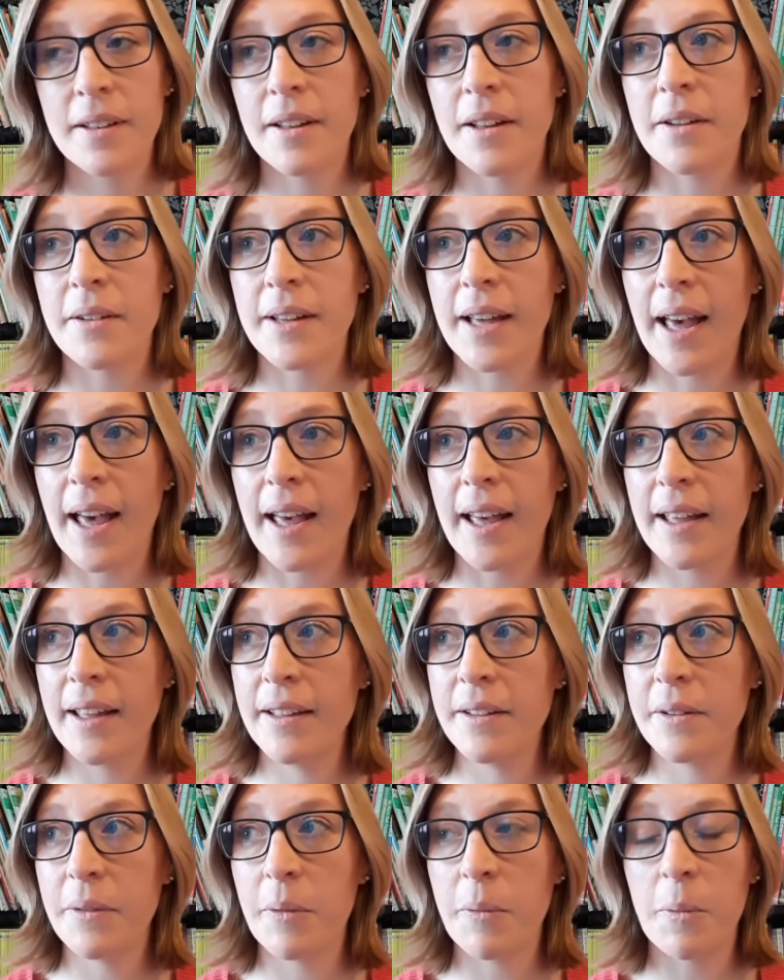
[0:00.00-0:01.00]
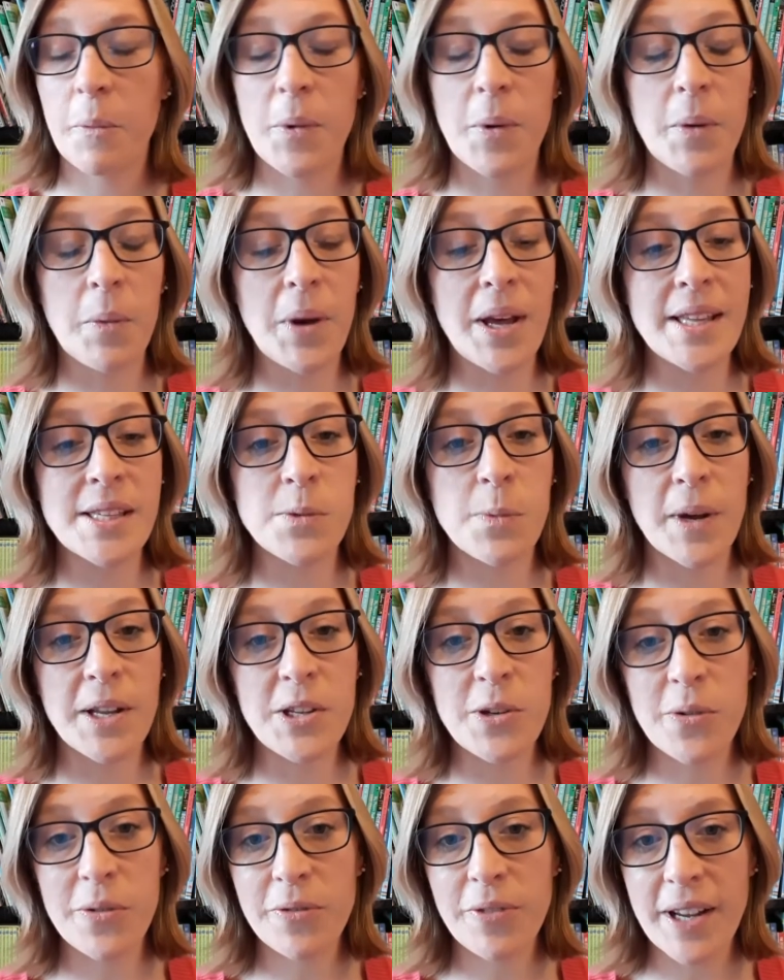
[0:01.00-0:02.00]
Okay, it's when
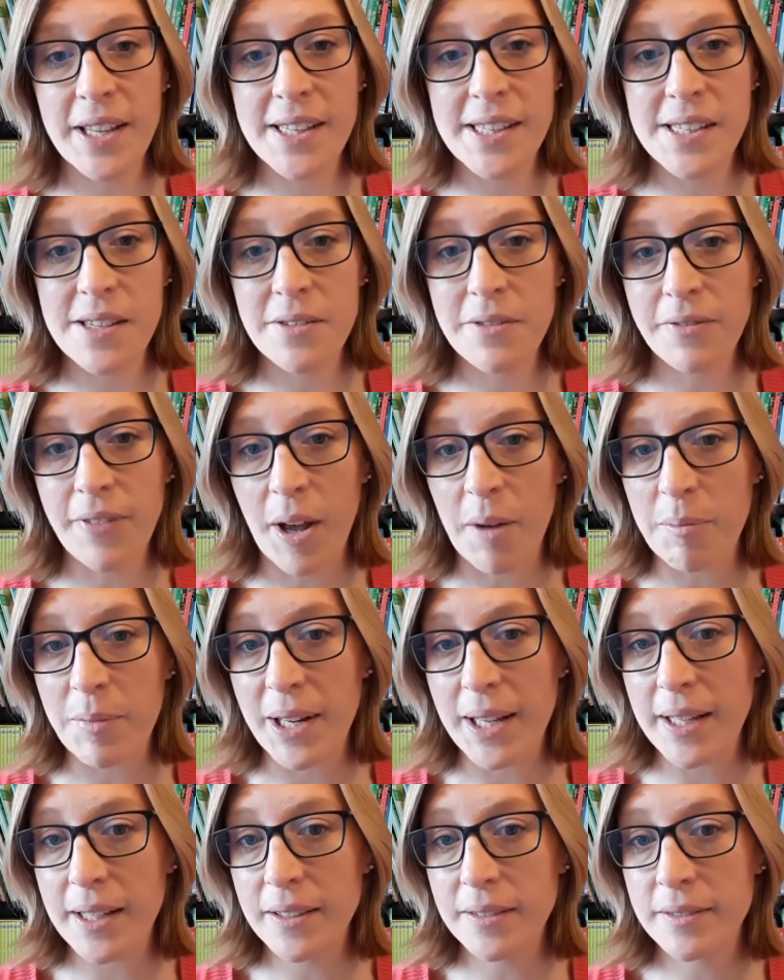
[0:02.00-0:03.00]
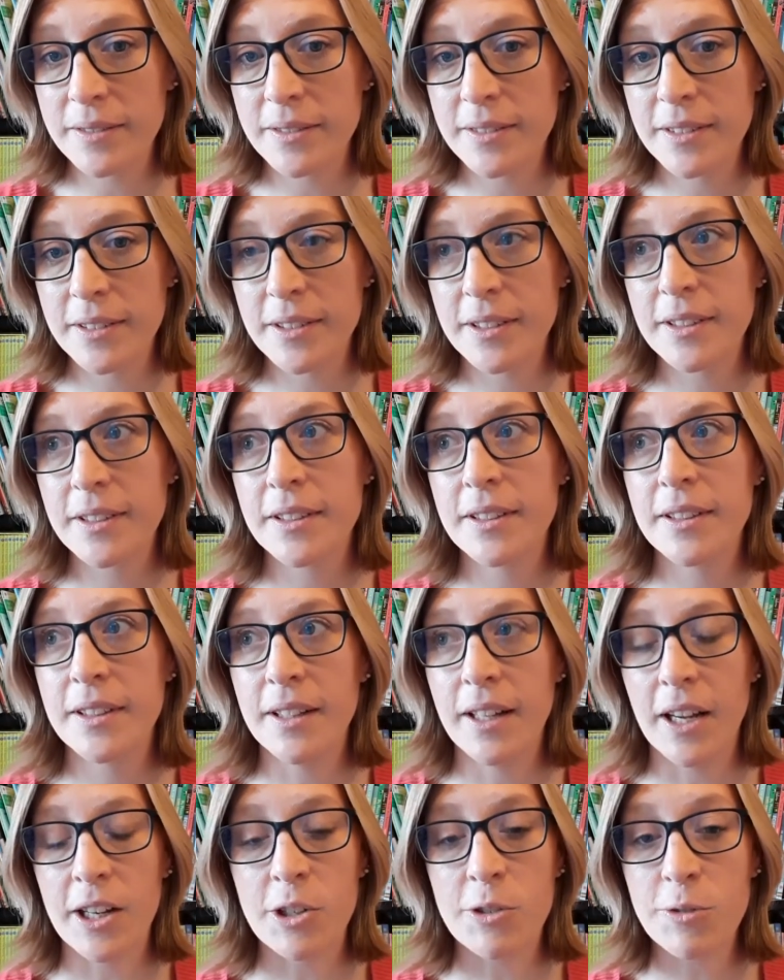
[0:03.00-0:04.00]
your friends and family
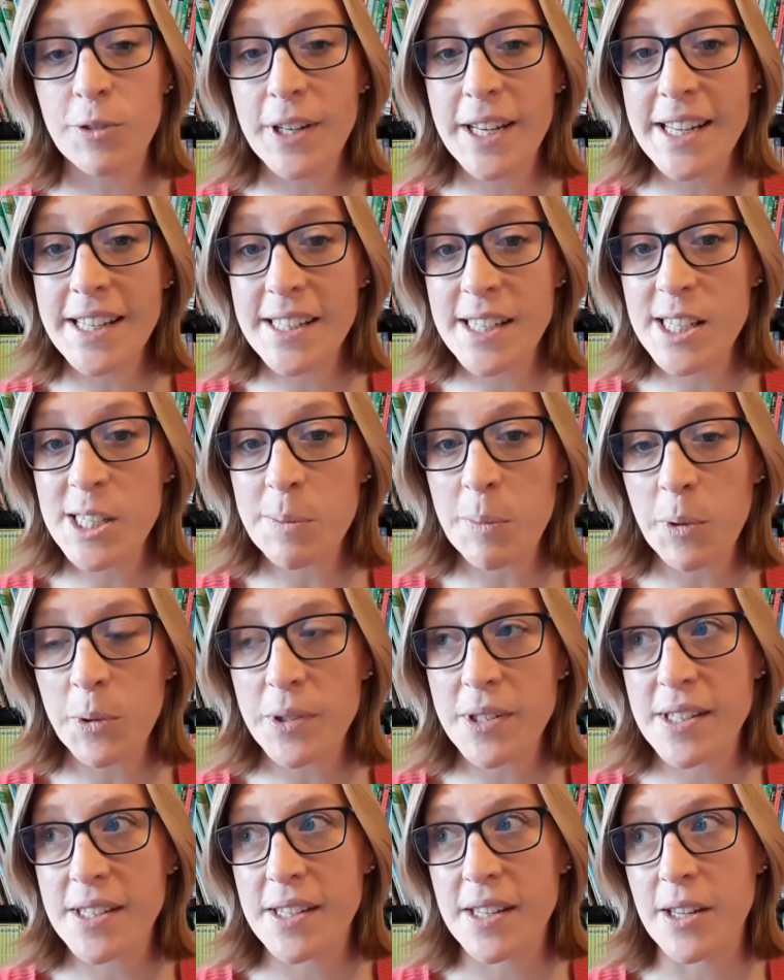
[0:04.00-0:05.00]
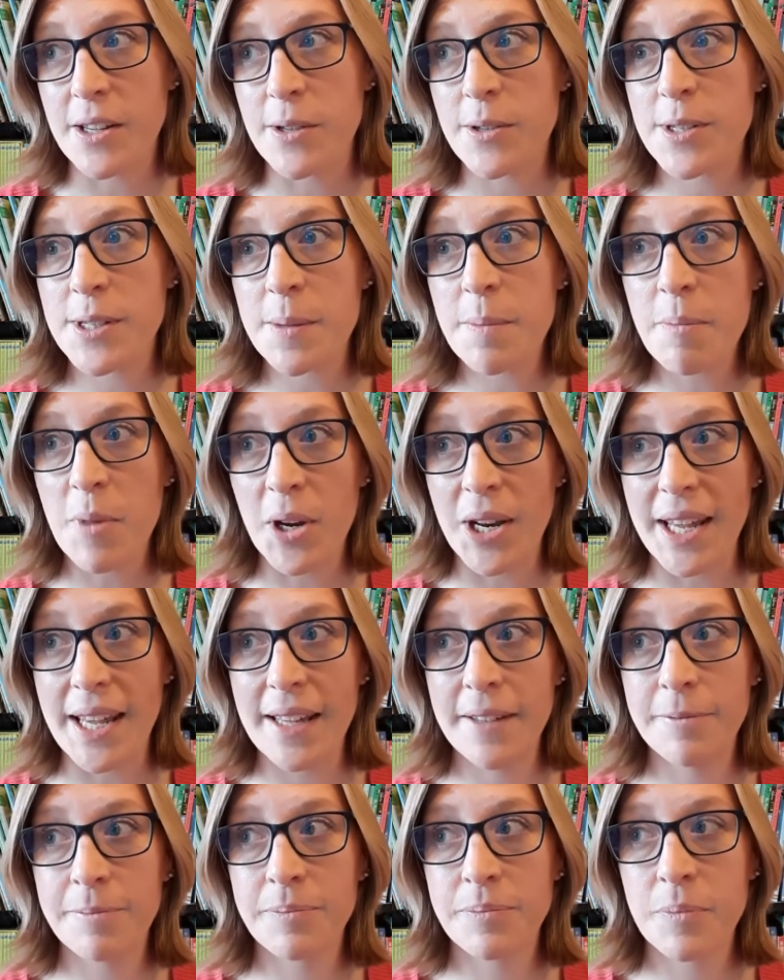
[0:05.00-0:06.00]
agree to sponsor you some
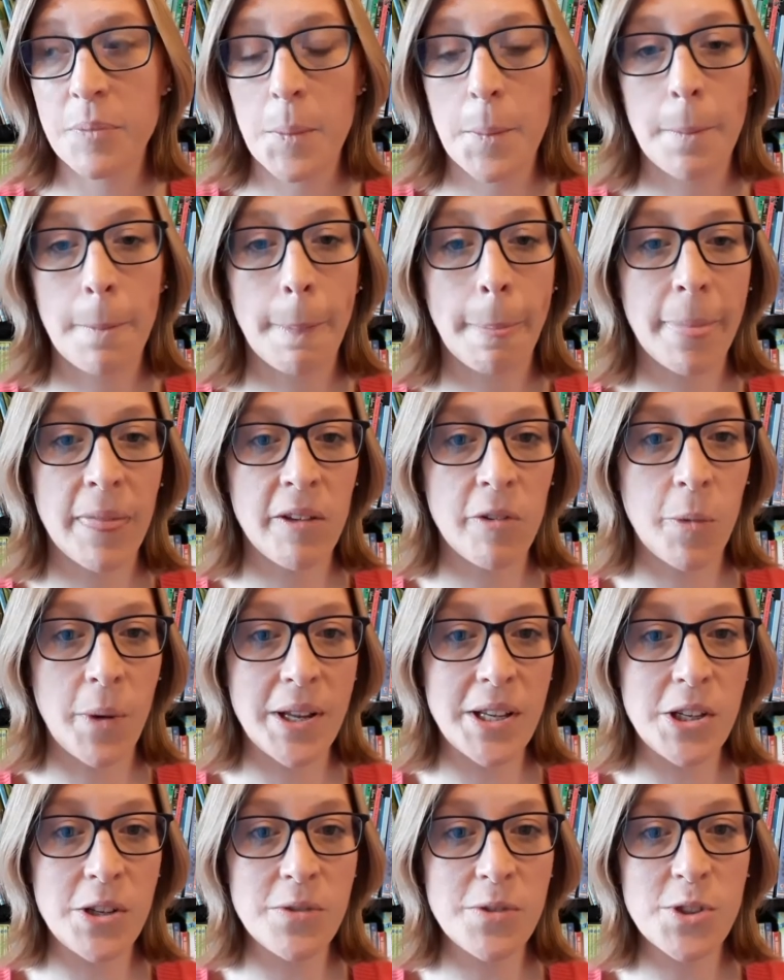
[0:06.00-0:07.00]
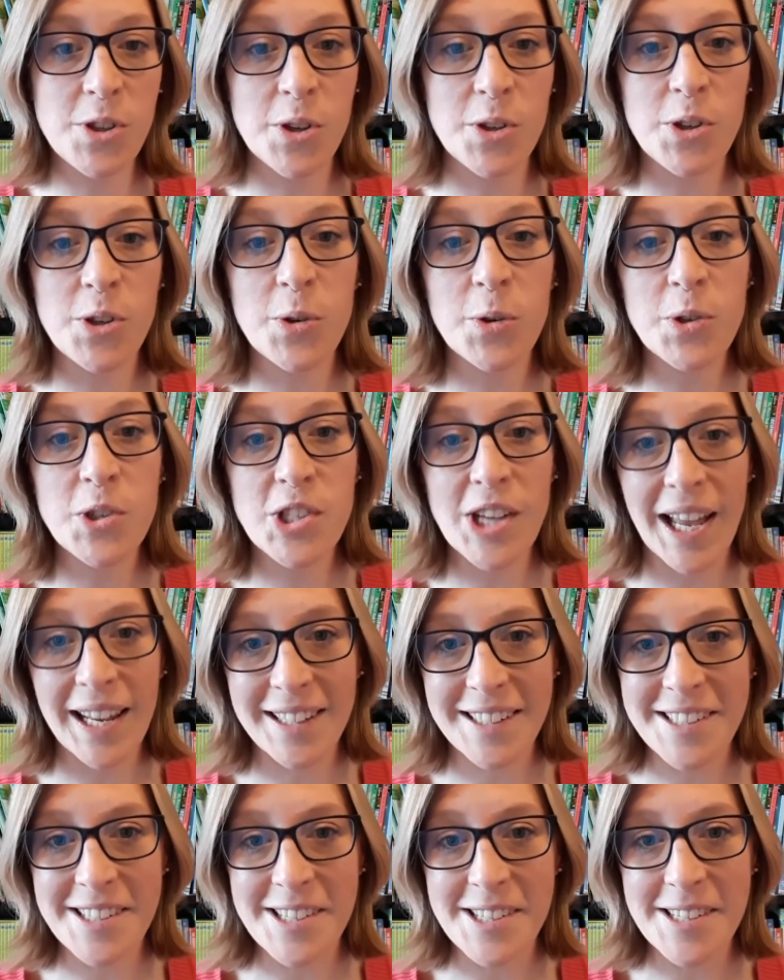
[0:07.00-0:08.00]
money for when you've done your
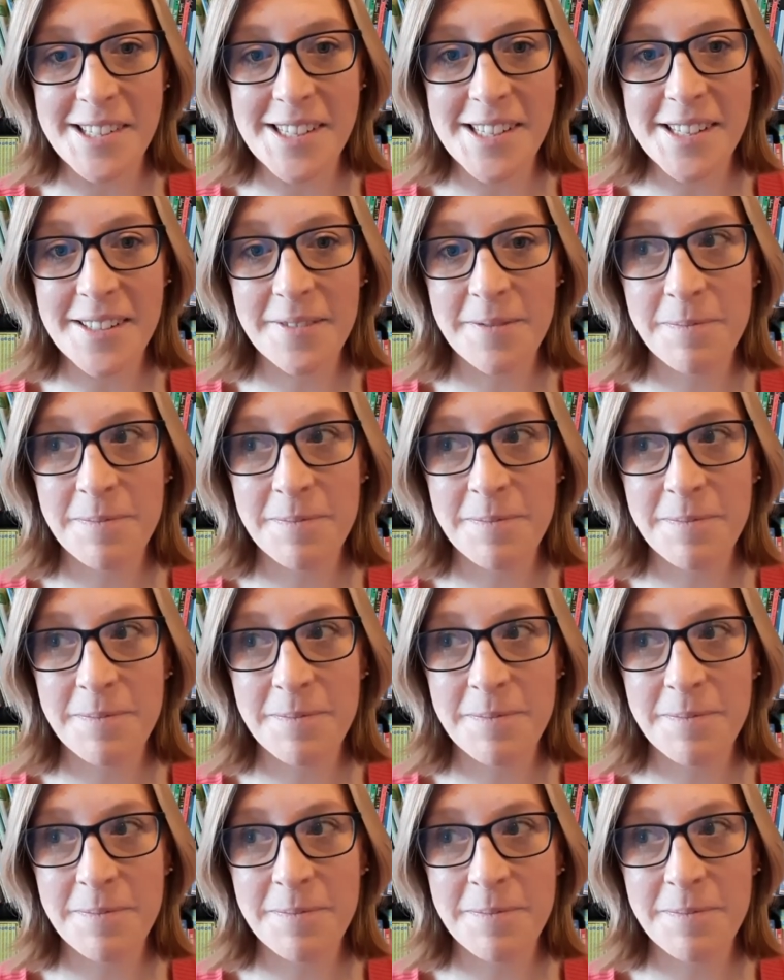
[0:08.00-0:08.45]
challenges.